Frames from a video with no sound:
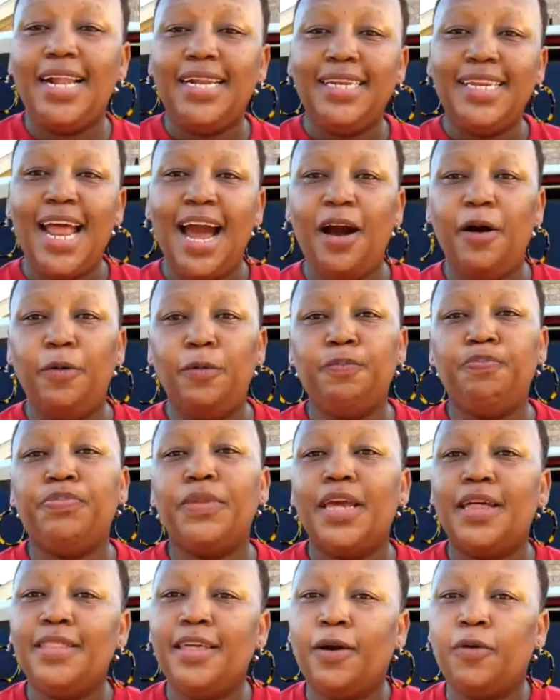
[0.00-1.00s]
Now,
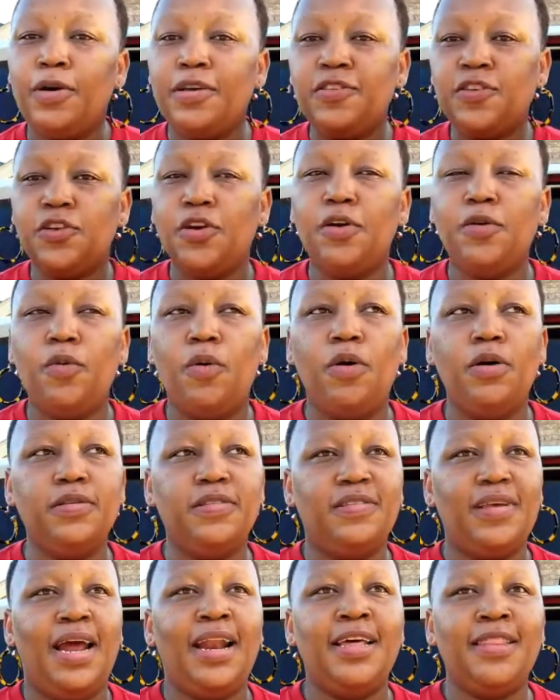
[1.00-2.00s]
the question
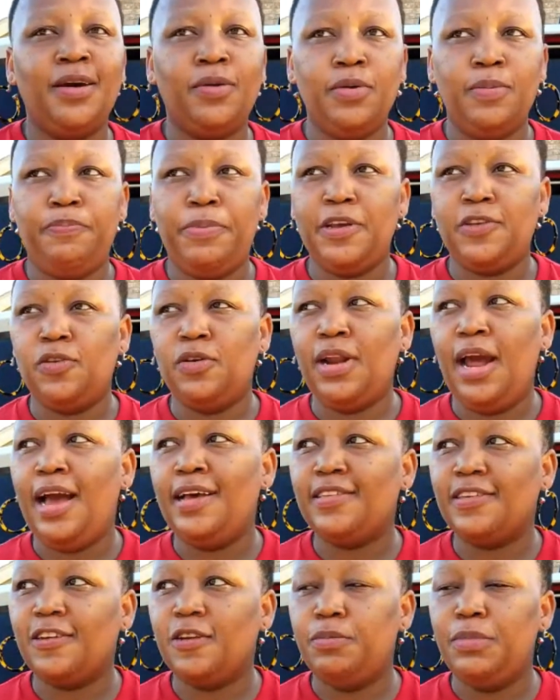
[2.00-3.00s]
was, another person
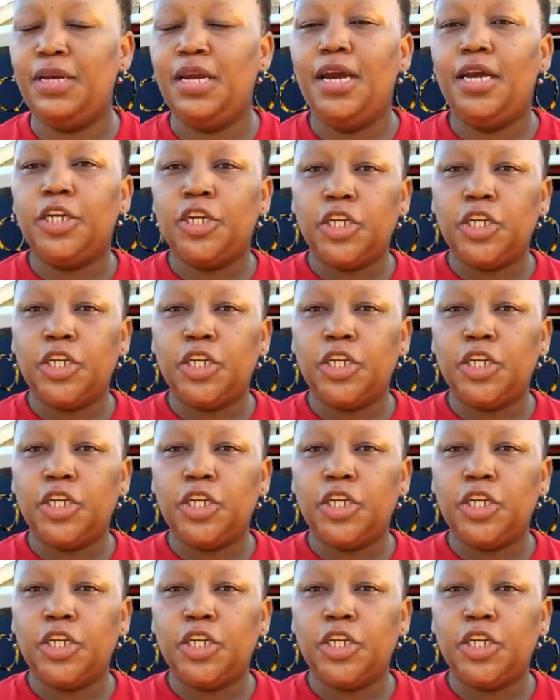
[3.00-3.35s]
asked me,